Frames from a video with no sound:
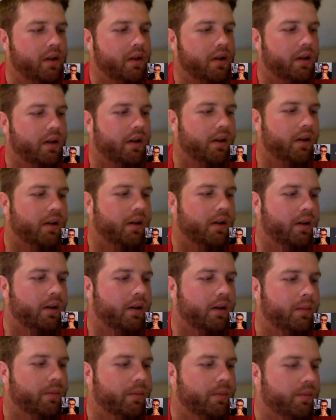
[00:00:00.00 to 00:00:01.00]

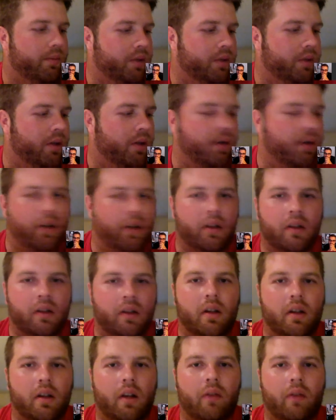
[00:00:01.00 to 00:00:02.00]
Um, you know, and,
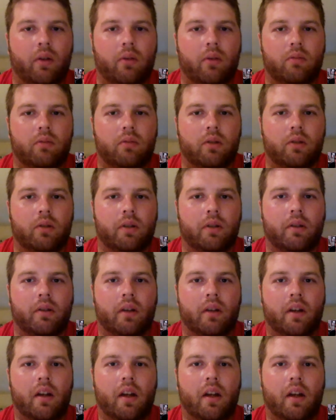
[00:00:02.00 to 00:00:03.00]
and never really
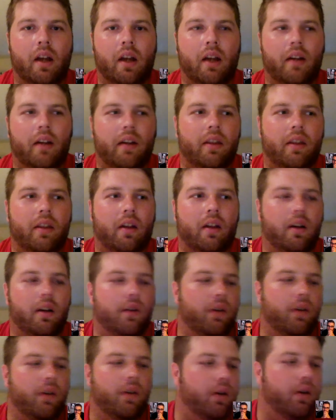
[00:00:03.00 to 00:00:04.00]
had any thought
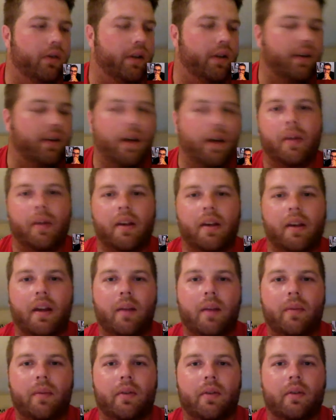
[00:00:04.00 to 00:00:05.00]
of, oh, if I tie my
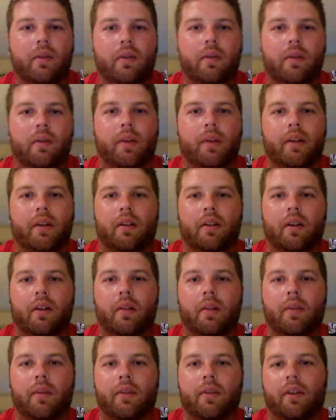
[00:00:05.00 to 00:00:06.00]
name to him, like it'll
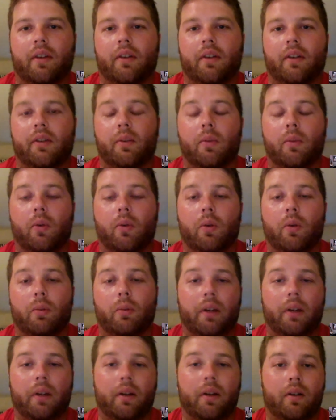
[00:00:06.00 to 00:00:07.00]
help us sell some more
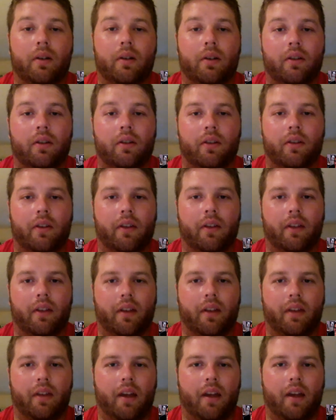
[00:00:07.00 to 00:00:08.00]
beers or something
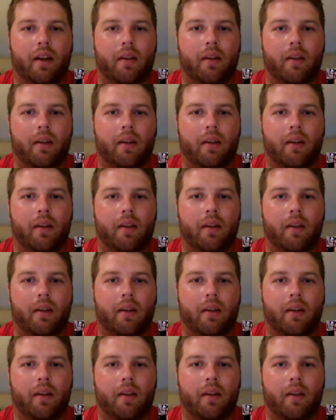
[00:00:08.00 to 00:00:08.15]
like that.